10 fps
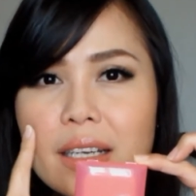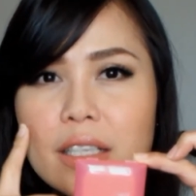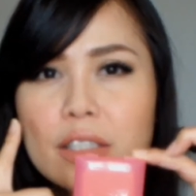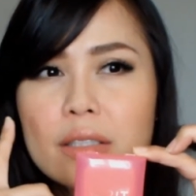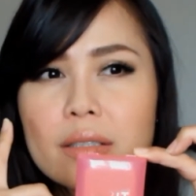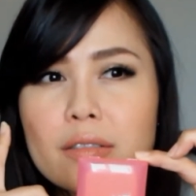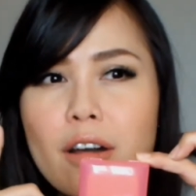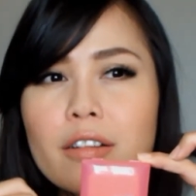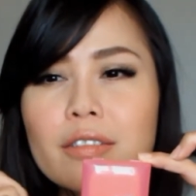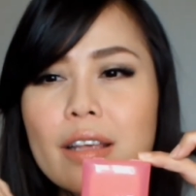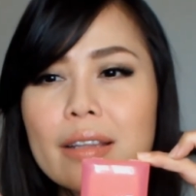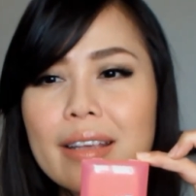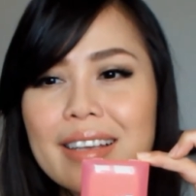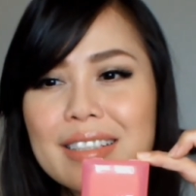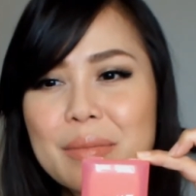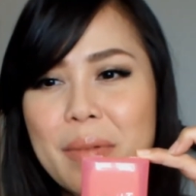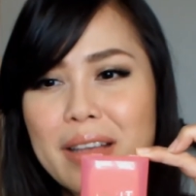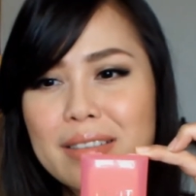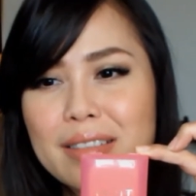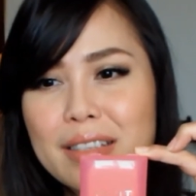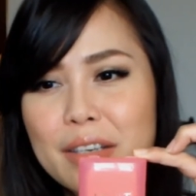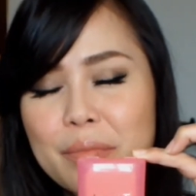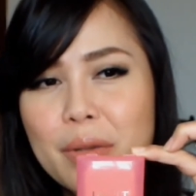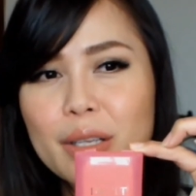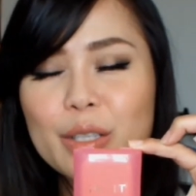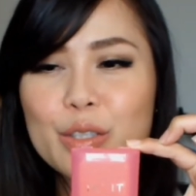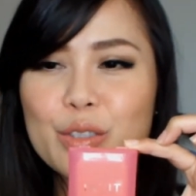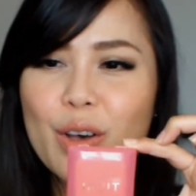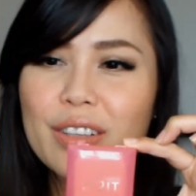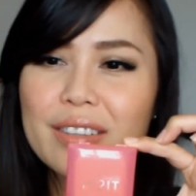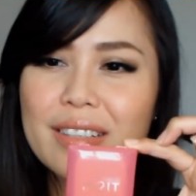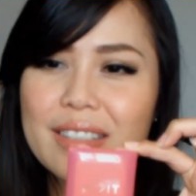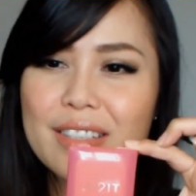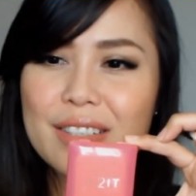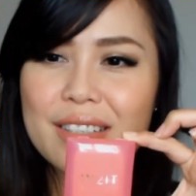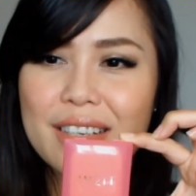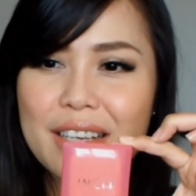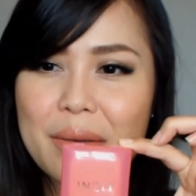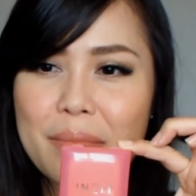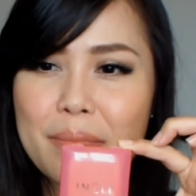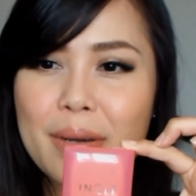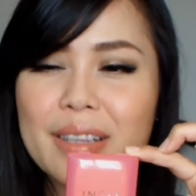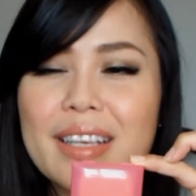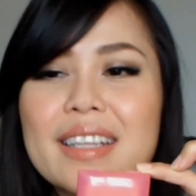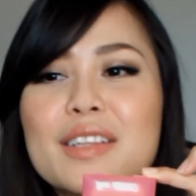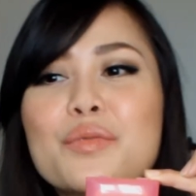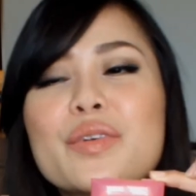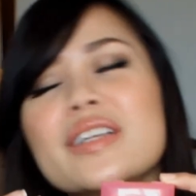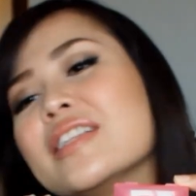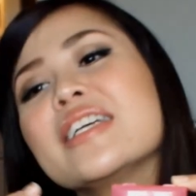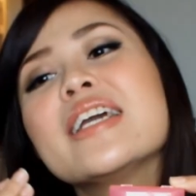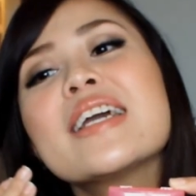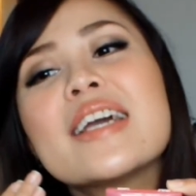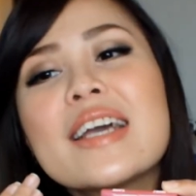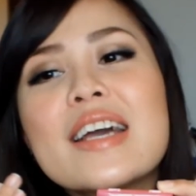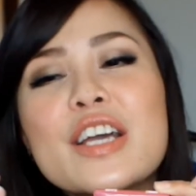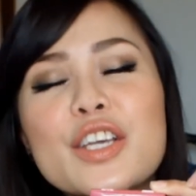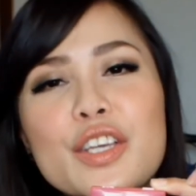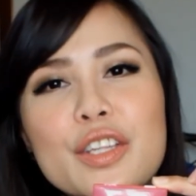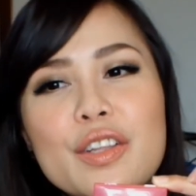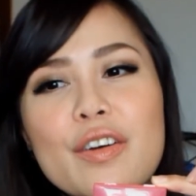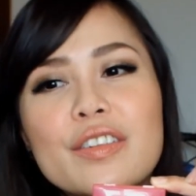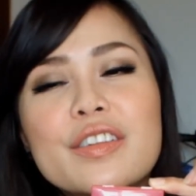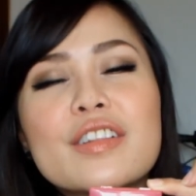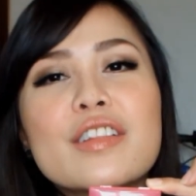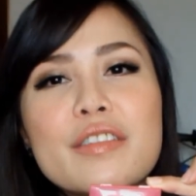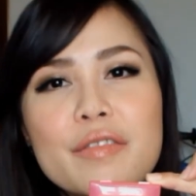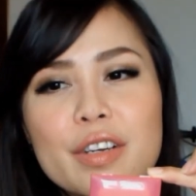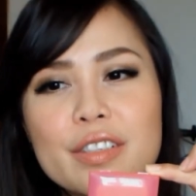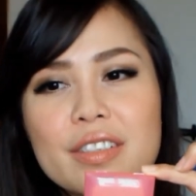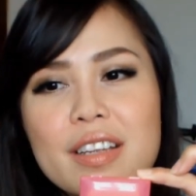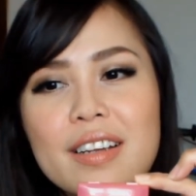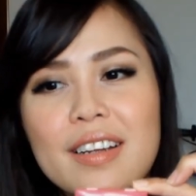It's not that expensive, but it's not that cheap, but it really, delivers.